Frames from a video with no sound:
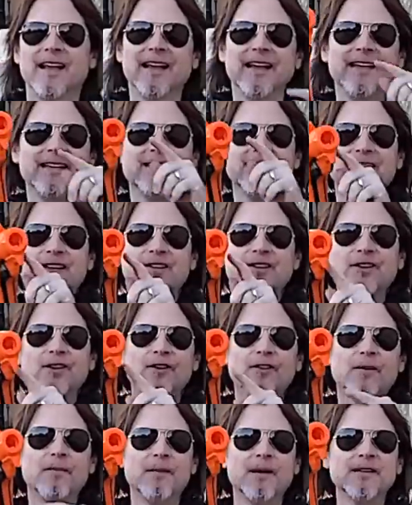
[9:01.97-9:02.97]
He's going to
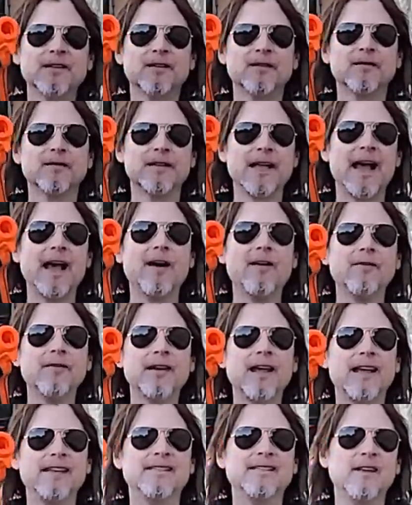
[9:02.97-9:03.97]
turn the muzzle down
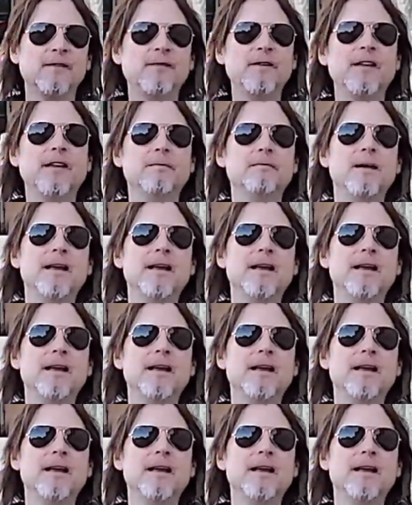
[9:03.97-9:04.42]
and see if he can